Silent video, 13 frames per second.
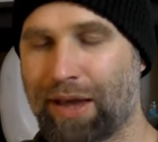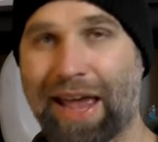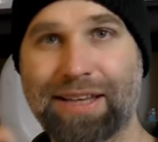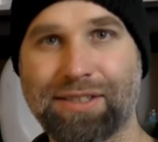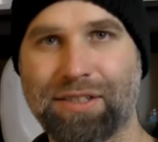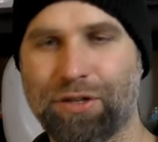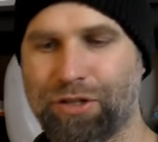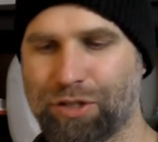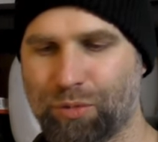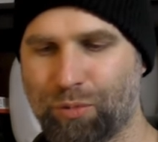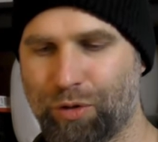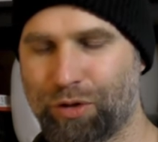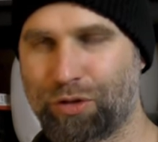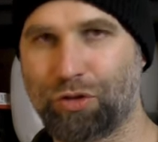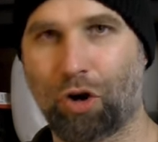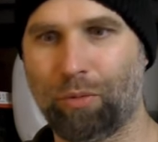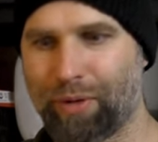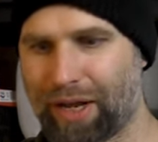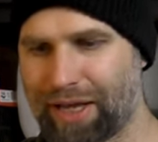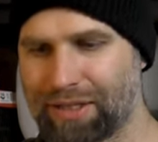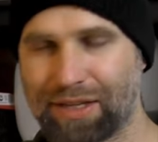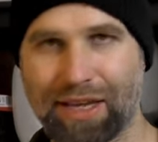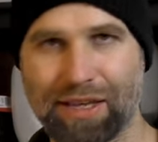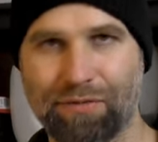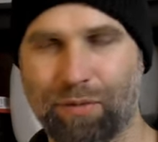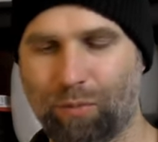esters would dominate
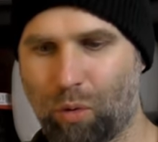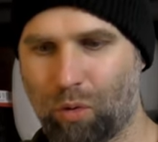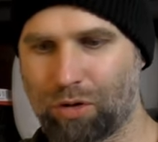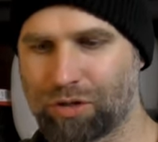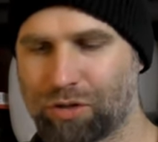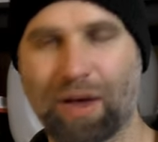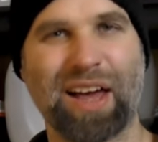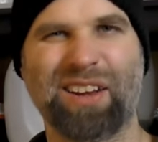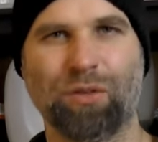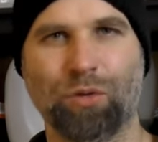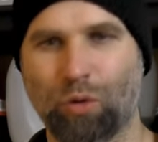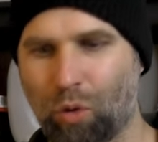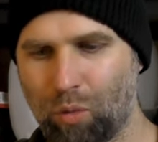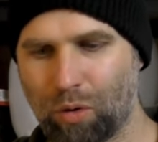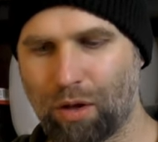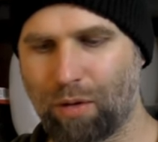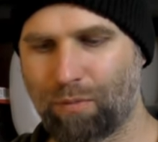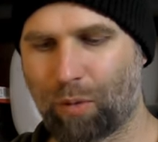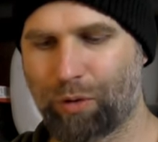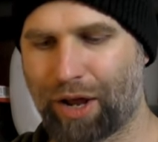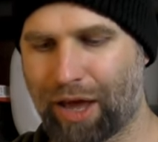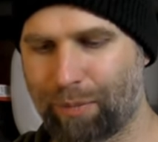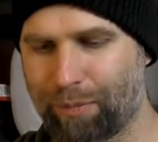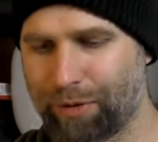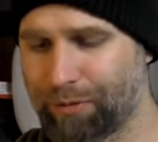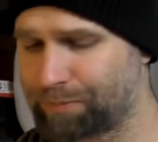even more, so I don't know what would
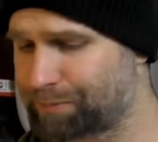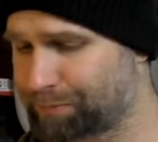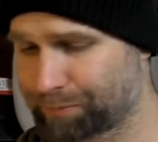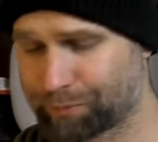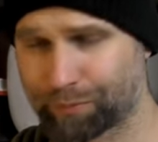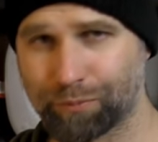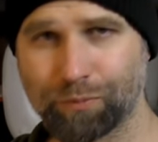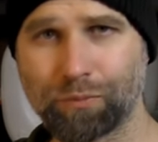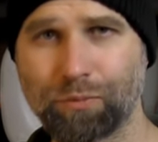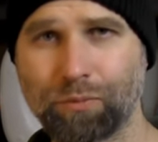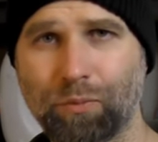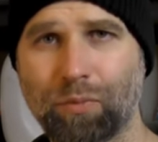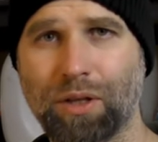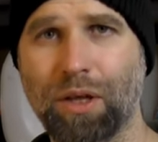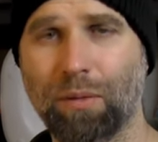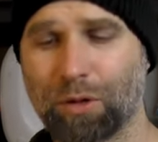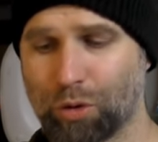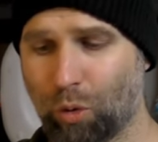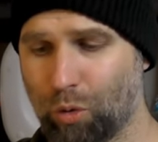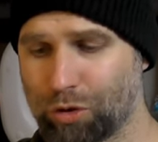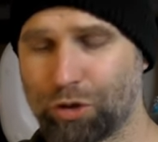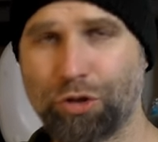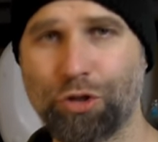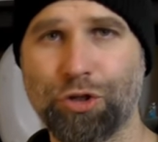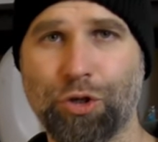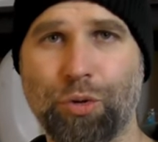happen. What you also
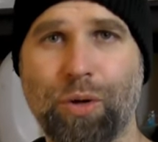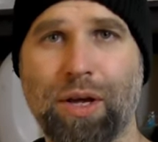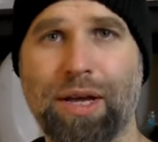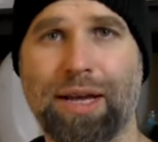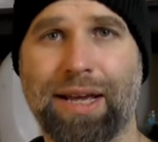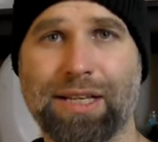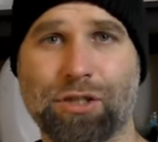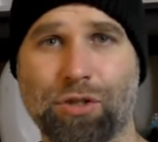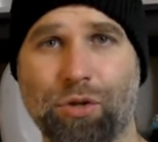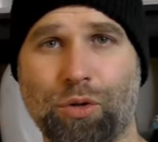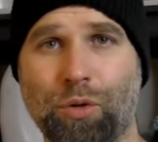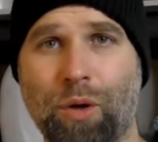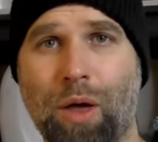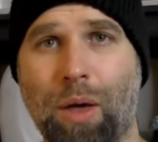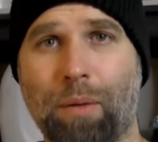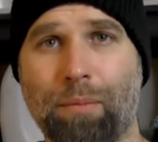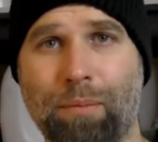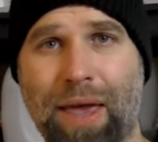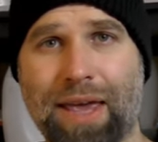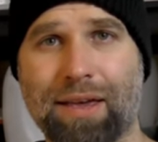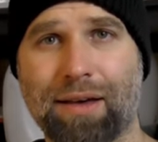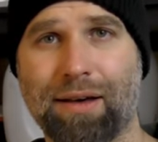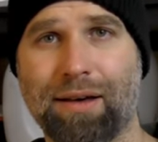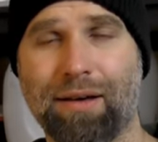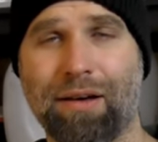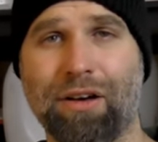could do is to make
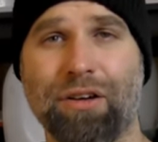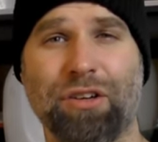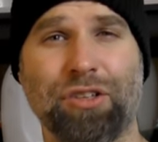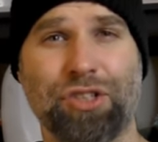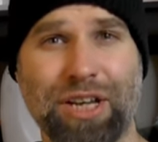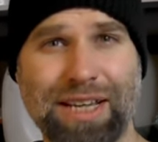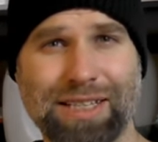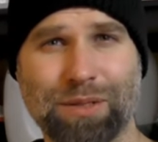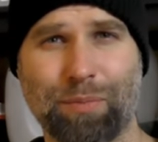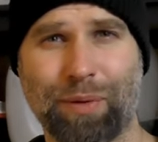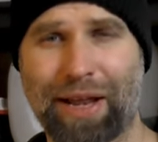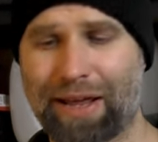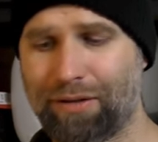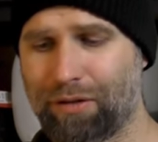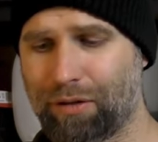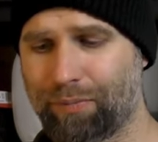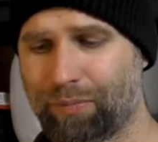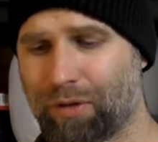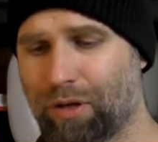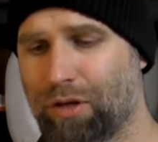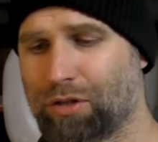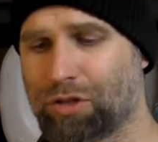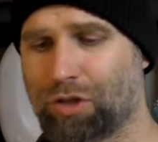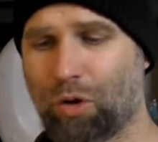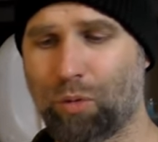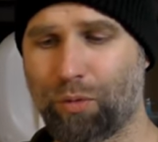a yeast blend.
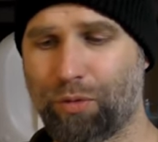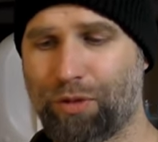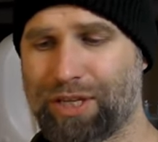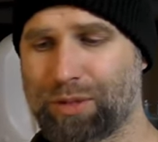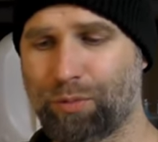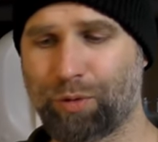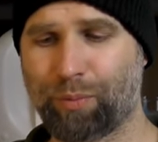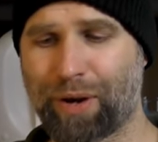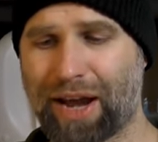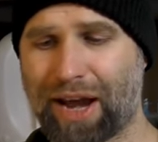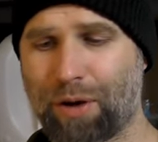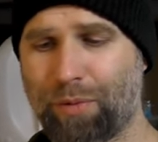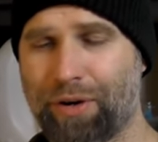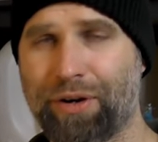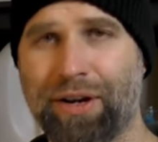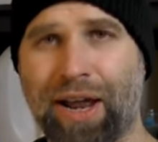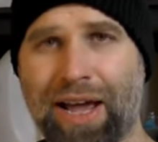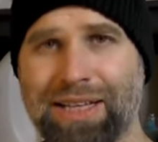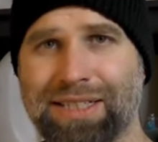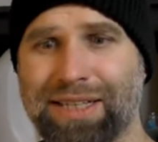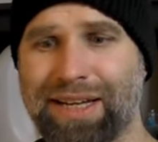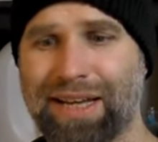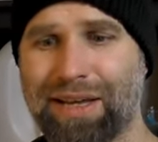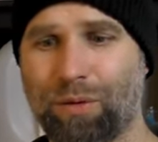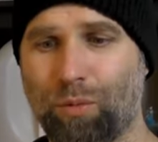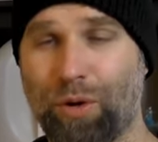So this would pair very
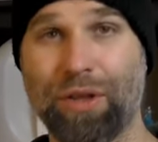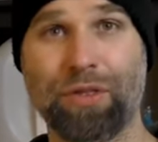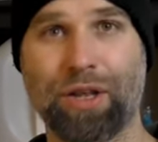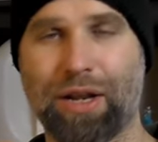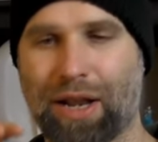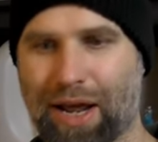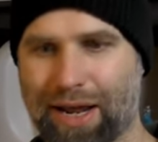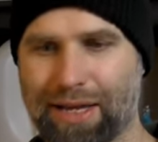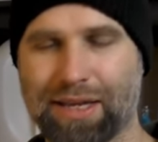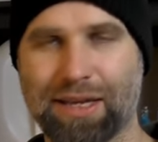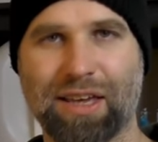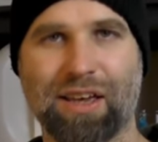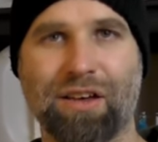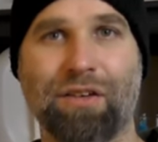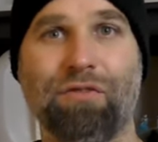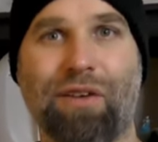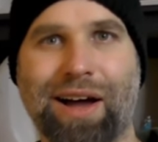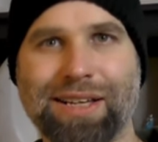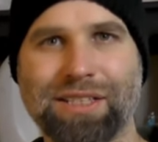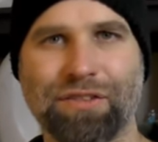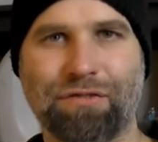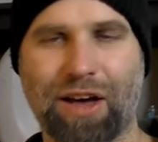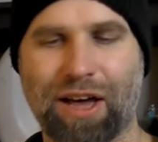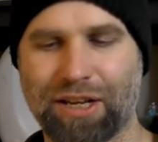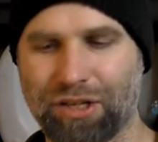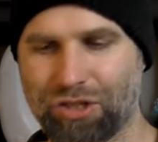nicely with like
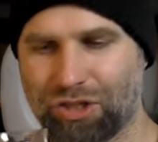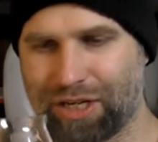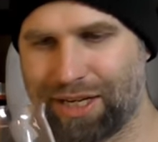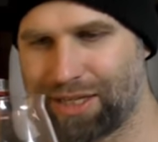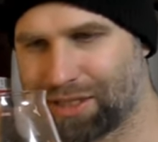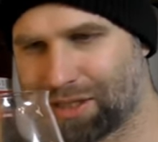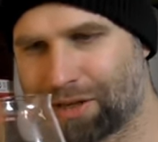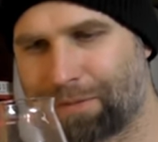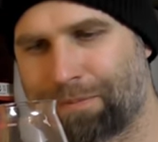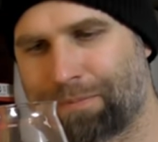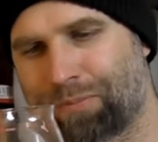Weissdefine and yeast,